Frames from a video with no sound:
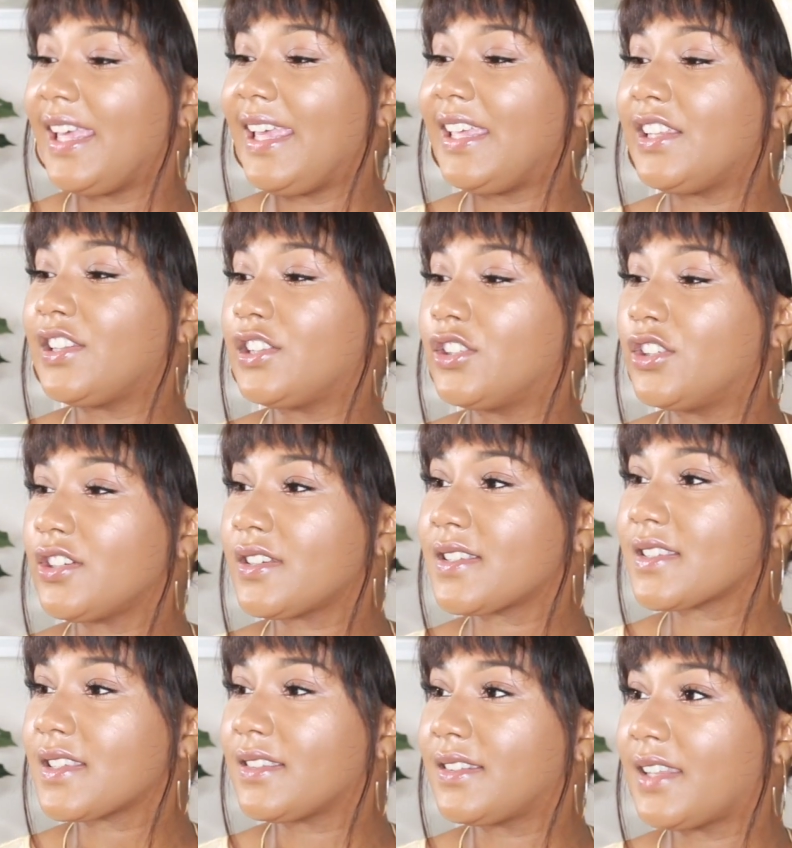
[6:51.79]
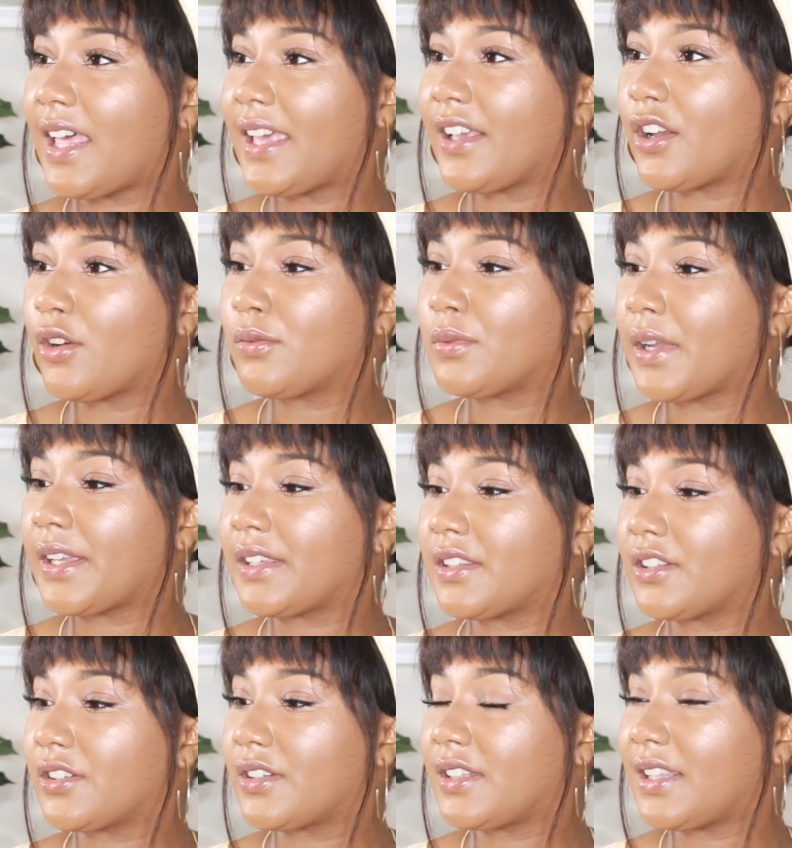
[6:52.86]
It looks like a
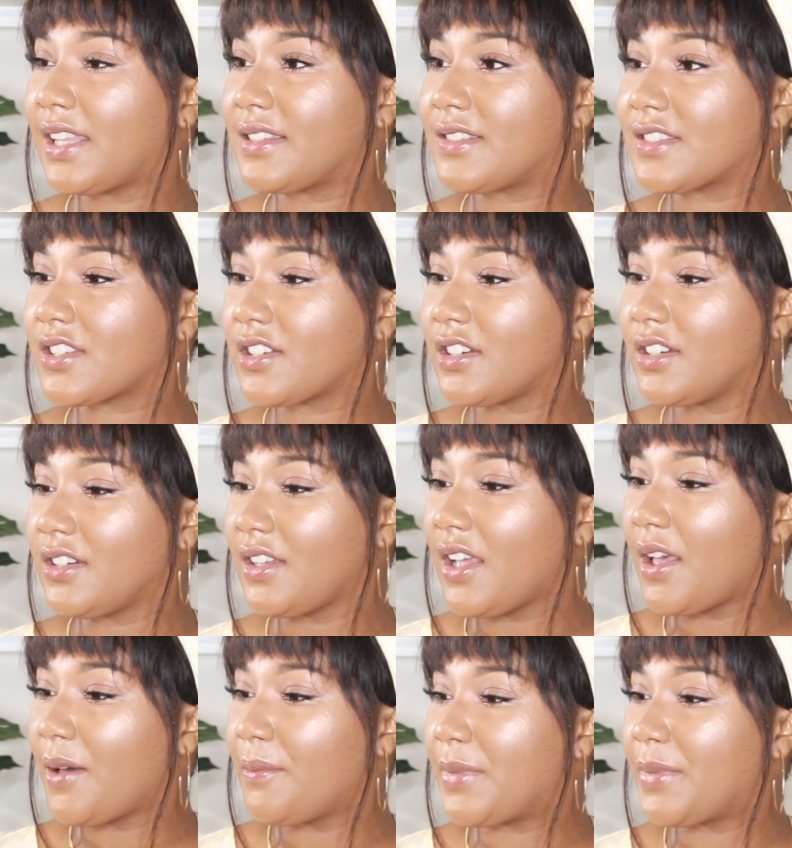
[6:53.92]
regular cleanser,